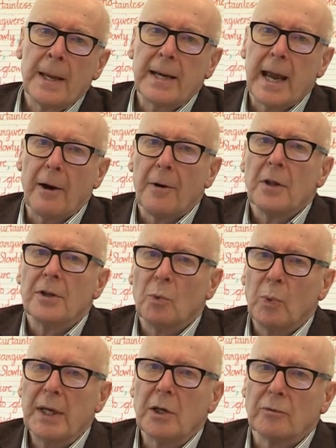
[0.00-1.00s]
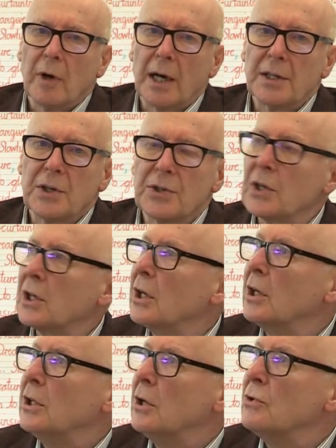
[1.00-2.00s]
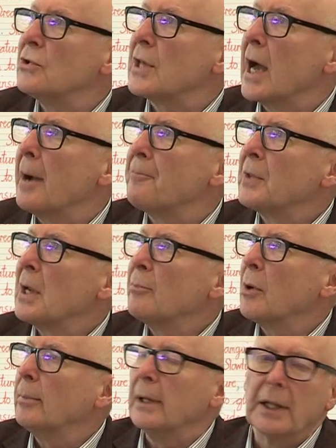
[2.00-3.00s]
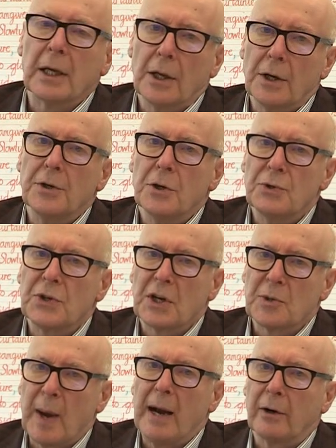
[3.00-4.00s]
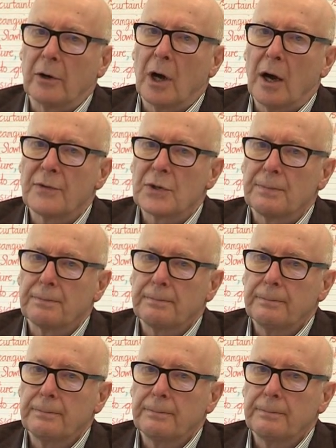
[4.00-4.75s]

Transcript: Now, the weaker writers are going to use that. Probably they're going to do 6 paragraphs,